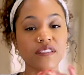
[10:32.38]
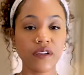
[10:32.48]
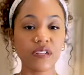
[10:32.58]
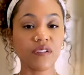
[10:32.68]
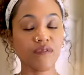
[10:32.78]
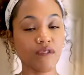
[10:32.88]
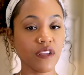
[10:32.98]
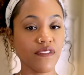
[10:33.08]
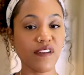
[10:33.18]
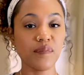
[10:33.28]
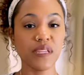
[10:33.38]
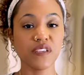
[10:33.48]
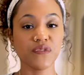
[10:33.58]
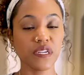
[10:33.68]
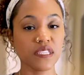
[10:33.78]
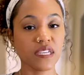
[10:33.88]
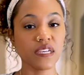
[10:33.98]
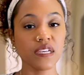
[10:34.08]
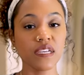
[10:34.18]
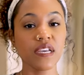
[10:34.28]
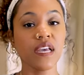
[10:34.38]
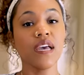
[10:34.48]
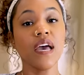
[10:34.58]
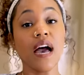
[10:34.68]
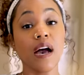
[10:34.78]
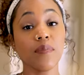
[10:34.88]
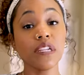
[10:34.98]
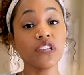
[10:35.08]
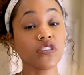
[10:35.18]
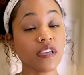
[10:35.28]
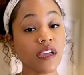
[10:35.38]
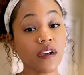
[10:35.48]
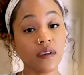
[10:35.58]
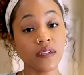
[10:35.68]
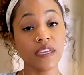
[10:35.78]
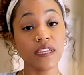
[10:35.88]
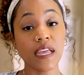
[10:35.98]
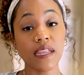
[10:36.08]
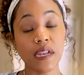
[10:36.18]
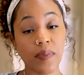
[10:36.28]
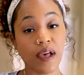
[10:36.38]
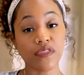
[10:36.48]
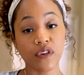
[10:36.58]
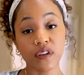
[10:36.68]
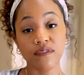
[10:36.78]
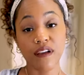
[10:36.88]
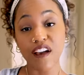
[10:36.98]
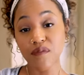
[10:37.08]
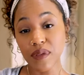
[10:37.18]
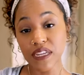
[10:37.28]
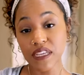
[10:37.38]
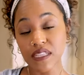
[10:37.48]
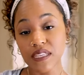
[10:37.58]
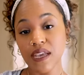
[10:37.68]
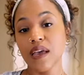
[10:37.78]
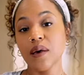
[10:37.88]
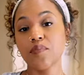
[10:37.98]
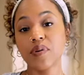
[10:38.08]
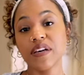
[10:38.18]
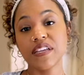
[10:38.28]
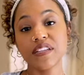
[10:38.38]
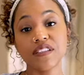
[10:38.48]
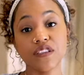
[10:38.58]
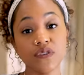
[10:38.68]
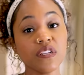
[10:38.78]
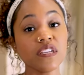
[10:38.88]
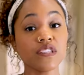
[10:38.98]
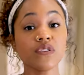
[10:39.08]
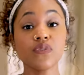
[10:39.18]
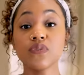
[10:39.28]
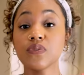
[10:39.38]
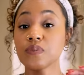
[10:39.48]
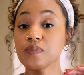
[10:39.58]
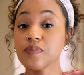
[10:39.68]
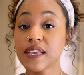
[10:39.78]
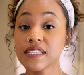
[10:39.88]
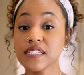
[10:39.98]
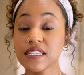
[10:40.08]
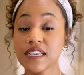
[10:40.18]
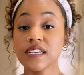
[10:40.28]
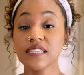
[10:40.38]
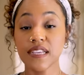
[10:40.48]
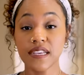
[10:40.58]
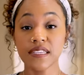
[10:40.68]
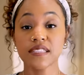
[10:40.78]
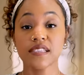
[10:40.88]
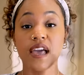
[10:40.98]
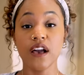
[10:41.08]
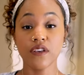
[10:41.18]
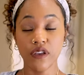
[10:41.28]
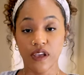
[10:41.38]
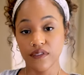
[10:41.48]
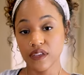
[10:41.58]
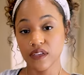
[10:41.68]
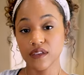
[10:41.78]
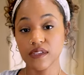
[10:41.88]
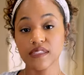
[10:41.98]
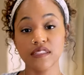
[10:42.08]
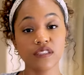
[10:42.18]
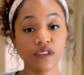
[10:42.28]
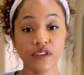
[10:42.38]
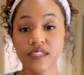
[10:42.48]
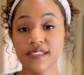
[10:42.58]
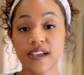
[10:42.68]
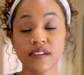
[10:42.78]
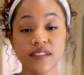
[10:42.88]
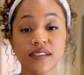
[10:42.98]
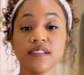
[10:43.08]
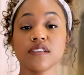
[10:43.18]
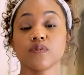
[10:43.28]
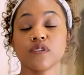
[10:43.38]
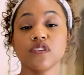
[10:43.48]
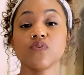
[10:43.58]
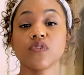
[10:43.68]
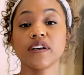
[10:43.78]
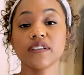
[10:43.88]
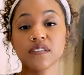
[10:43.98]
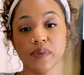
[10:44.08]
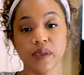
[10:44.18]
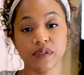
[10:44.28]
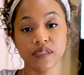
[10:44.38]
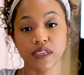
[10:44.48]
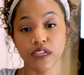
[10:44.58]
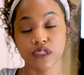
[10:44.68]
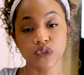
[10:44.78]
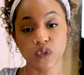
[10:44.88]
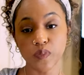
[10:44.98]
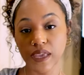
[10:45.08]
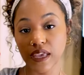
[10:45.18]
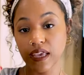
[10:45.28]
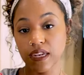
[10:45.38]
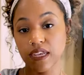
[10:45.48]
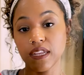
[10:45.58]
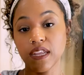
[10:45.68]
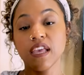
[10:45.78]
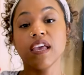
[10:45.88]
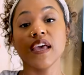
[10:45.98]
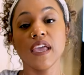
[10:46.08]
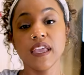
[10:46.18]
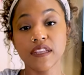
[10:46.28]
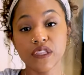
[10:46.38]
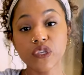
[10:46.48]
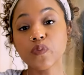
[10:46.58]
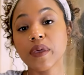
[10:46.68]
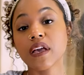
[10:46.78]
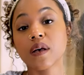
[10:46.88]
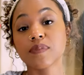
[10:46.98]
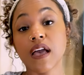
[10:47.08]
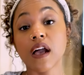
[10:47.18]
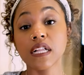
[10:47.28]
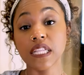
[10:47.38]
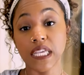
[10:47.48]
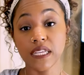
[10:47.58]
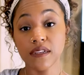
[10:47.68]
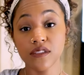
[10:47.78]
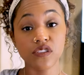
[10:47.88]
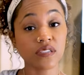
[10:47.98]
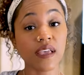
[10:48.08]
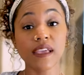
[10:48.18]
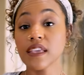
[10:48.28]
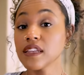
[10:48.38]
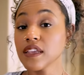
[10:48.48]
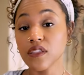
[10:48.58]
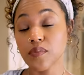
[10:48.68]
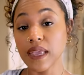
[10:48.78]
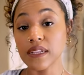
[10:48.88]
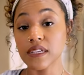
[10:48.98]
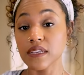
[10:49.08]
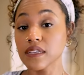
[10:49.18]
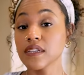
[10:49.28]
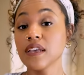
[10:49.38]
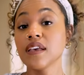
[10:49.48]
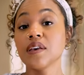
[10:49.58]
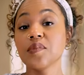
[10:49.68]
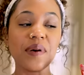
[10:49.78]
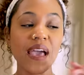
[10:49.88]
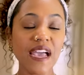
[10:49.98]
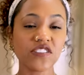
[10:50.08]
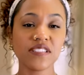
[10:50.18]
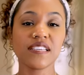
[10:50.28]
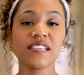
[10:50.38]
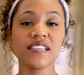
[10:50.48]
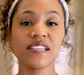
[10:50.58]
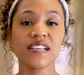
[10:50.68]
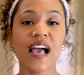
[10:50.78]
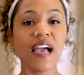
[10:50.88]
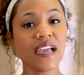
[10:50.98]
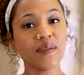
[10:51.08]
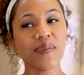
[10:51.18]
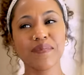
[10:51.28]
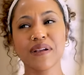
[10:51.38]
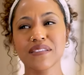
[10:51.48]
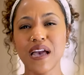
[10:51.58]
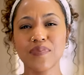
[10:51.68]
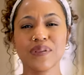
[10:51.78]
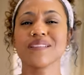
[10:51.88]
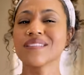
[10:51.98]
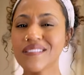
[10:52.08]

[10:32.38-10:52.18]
30 to 45 minutes for it to cook. I'm gonna check on it in about 35 minutes. But you need to basically assess how your oven cooks to your desired doneness. What you want is to be able to stick a toothpick in it and the toothpick comes out clean, just like any other baked good. But actually, I gotta make my topping.